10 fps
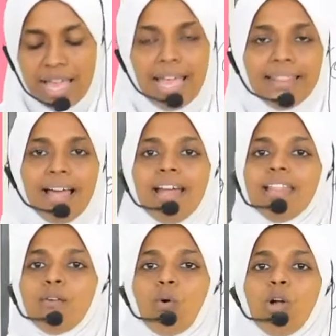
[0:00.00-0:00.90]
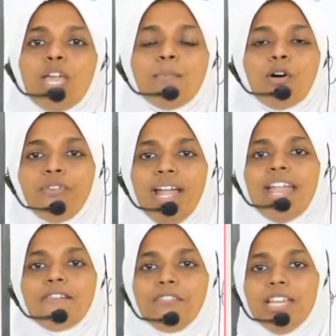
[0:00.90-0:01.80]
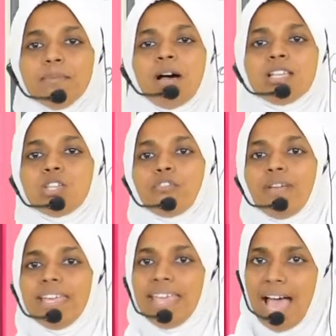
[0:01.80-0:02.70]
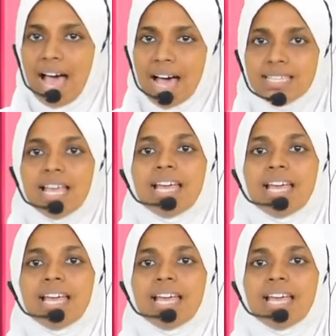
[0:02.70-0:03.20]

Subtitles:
endana the volume of a definite mass of a gas